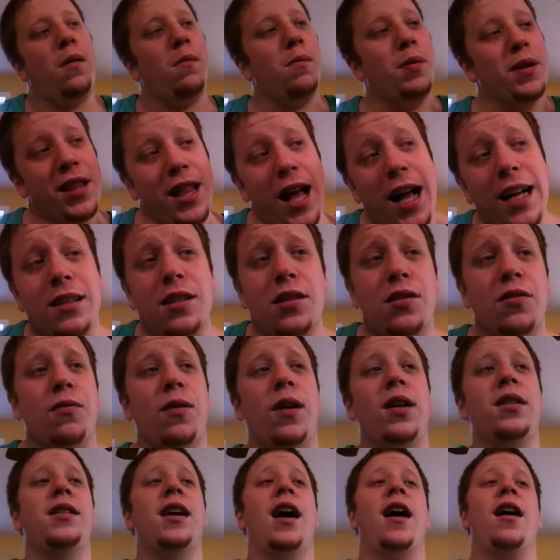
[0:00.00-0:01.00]
but that's the
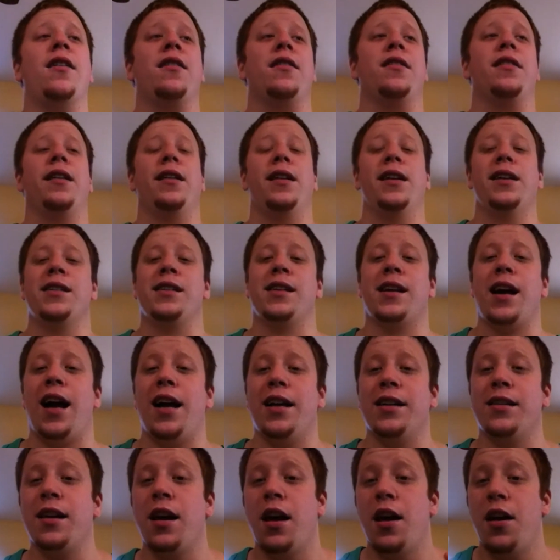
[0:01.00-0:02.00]
rundown of the list,
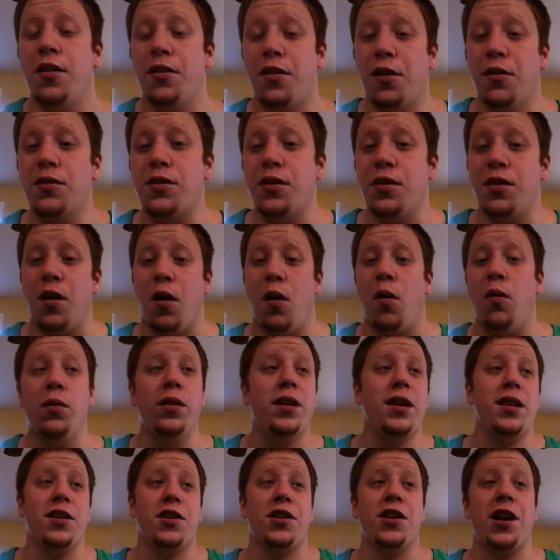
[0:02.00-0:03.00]
guys. Those are
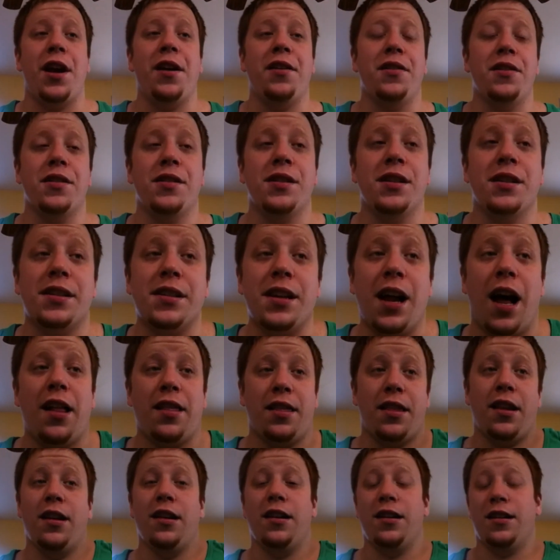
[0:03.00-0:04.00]
only the changes. It's
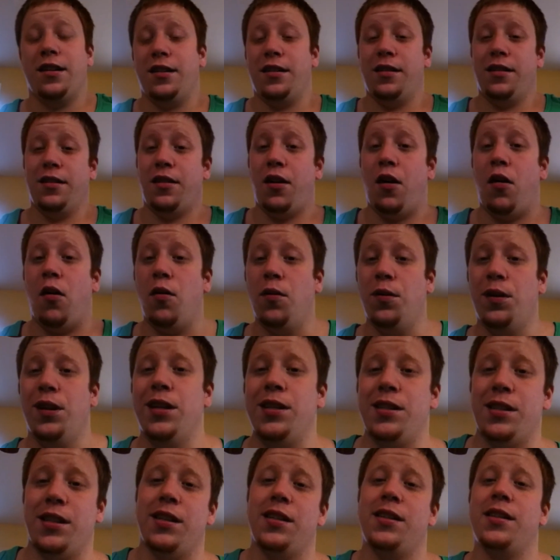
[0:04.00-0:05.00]
not the whole
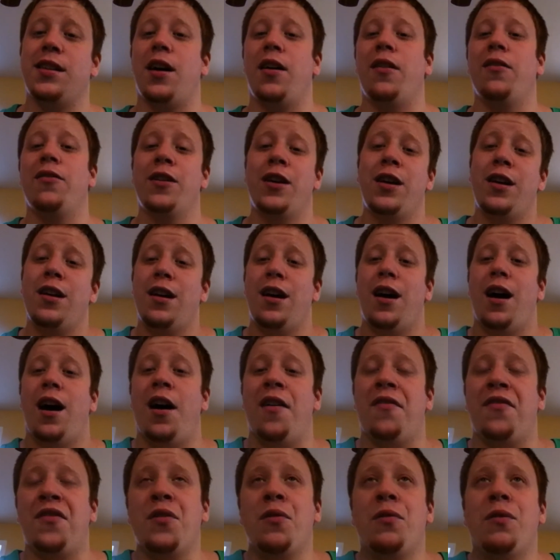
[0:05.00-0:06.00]
list itself.
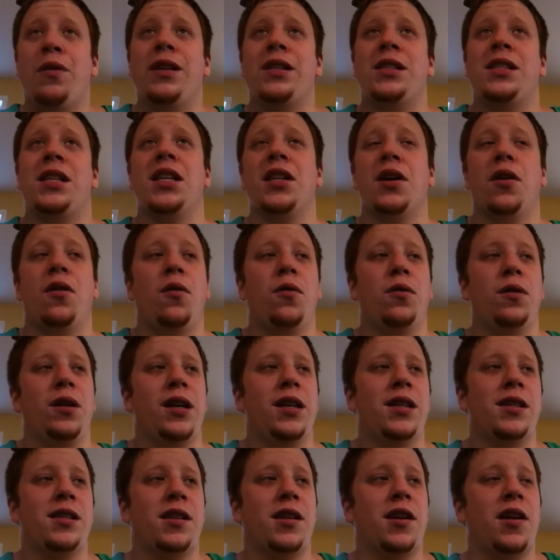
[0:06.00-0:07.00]
If you want to see the whole
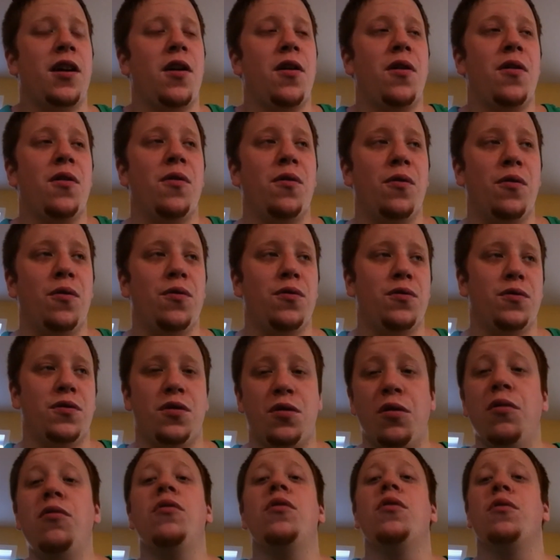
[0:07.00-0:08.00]
list, go
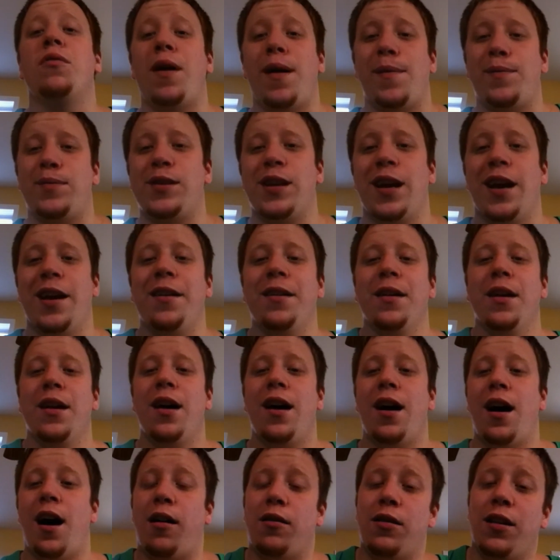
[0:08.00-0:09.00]
to the website.
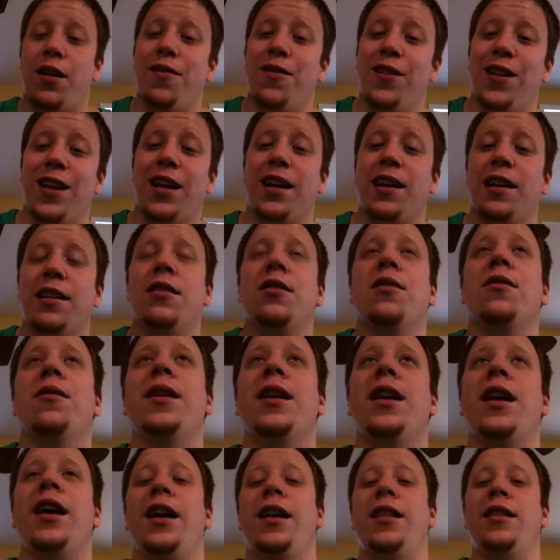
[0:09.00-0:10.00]
I'll leave a link to
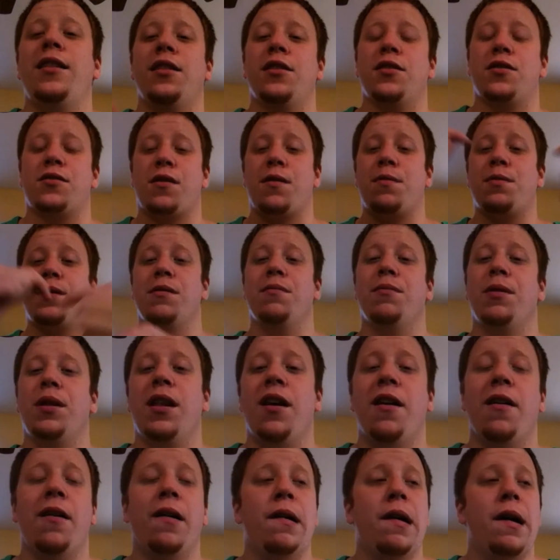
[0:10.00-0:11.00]
it in the description
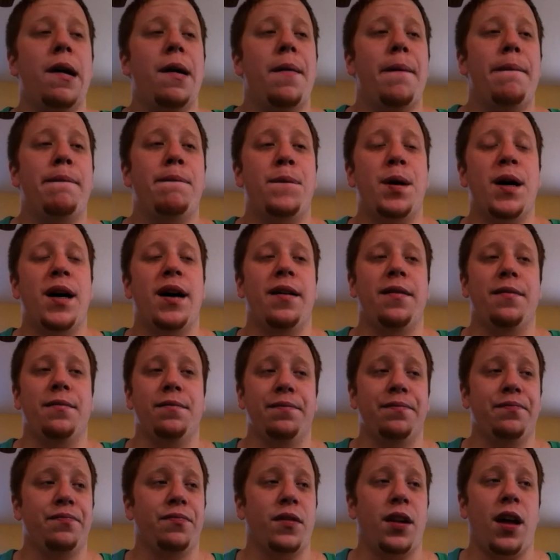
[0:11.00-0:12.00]
below.
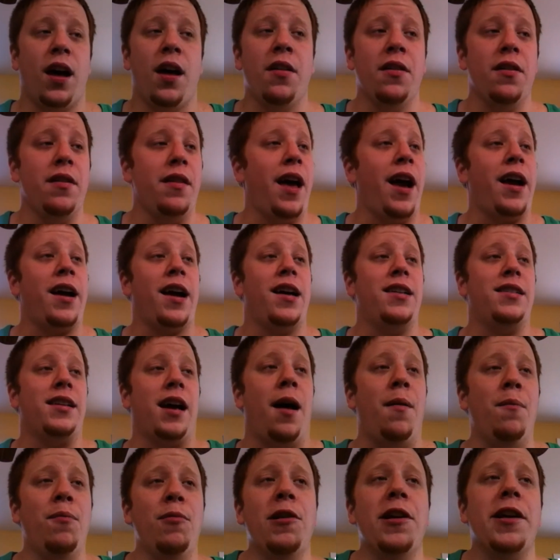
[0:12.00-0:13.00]
But other than that, guys,
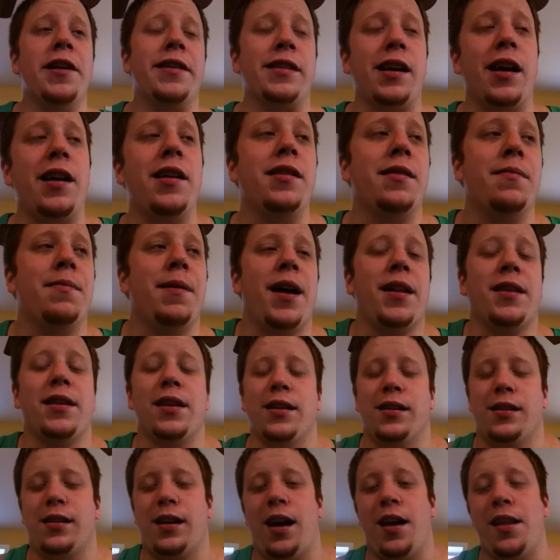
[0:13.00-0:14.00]
I'm pretty excited about
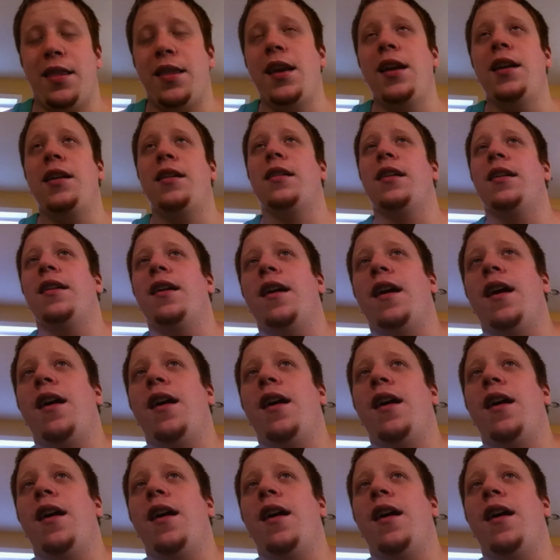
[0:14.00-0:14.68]
this. I think